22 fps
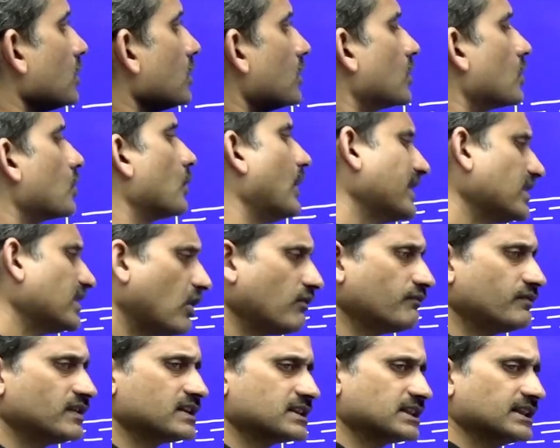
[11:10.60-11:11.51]
Quite
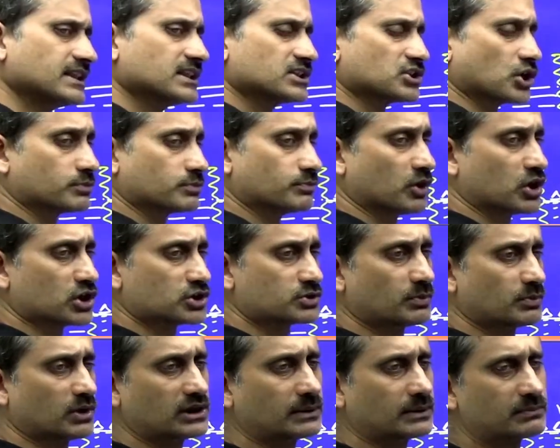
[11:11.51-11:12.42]
obviously, this
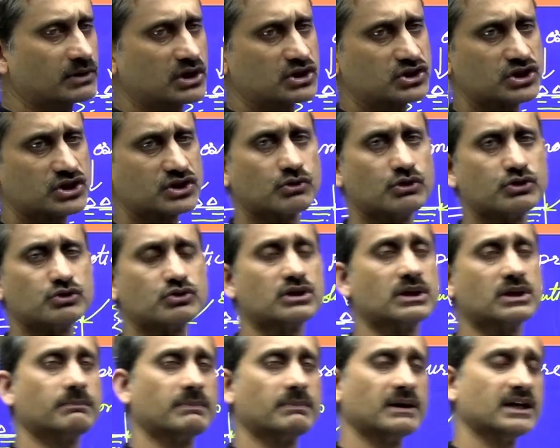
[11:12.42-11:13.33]
osmotic pressure is going to
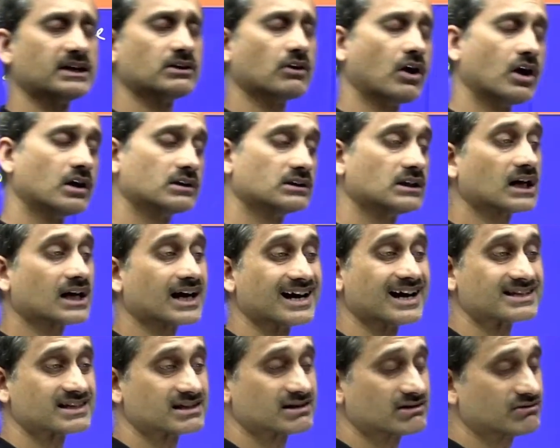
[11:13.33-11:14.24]
depend on the
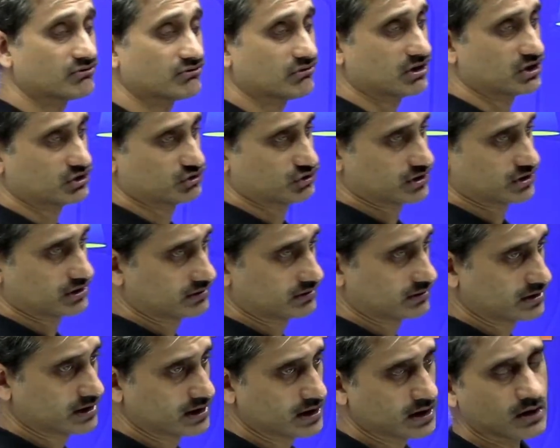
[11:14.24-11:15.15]
concentration.
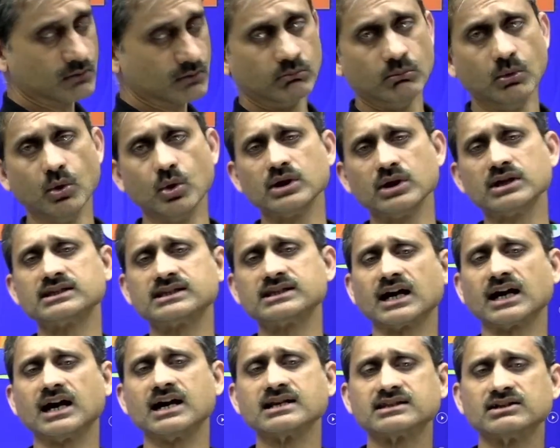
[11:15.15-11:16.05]
More is the
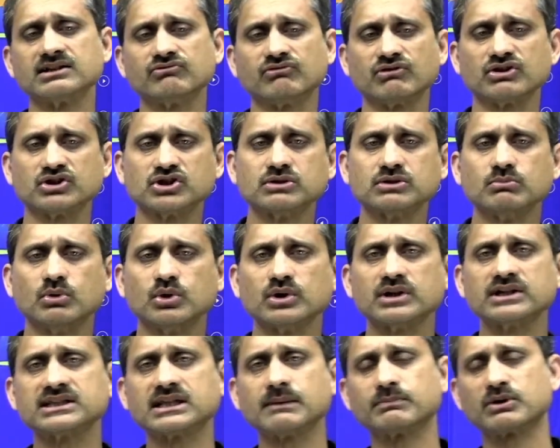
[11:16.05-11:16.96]
concentration, more
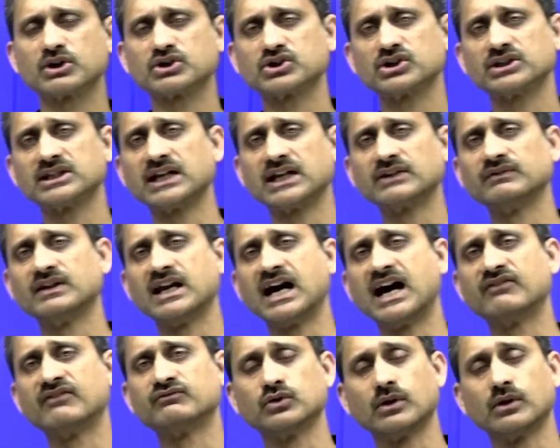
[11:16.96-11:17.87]
is the pressure that we
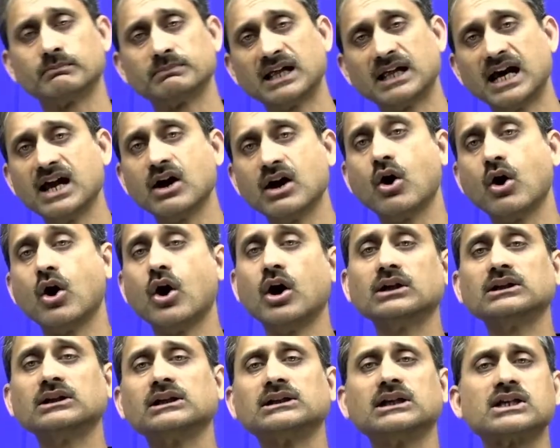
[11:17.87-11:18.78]
have to apply
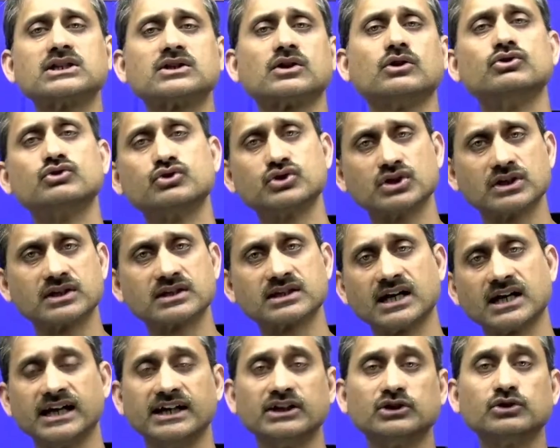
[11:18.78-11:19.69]
on the solution
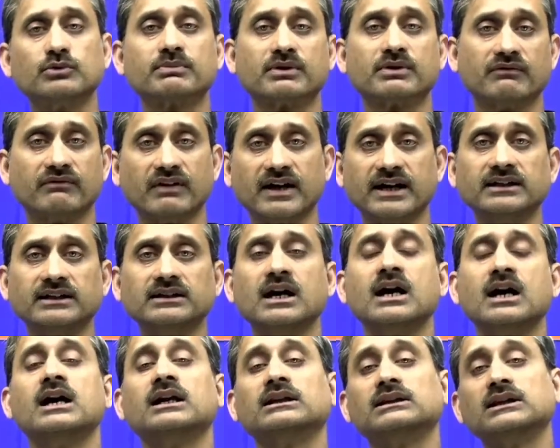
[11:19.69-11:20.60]
side to prevent
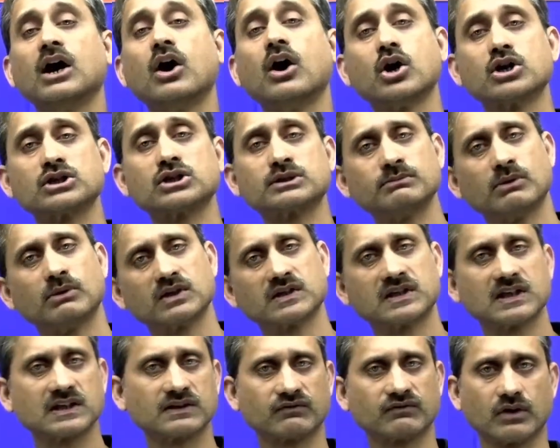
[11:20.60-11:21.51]
the
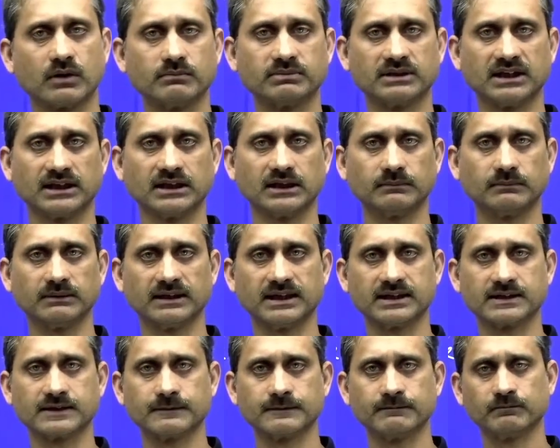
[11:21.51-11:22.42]
osmosis from taking
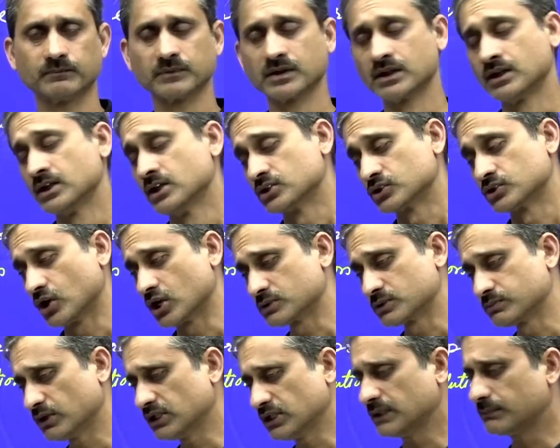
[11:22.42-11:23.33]
place. So
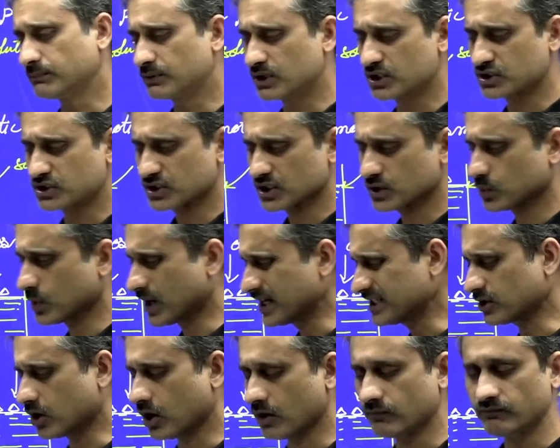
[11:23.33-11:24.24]
osmotic pressure quite
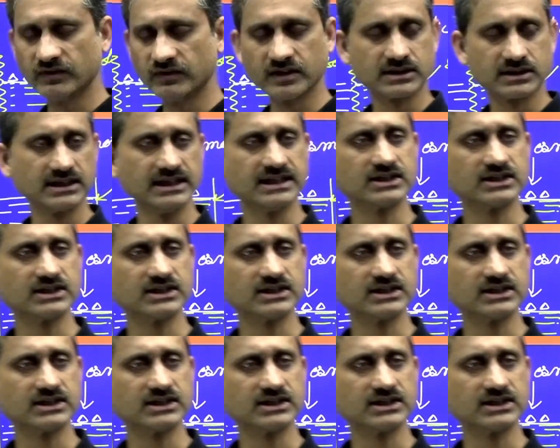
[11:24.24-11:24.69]
obviously is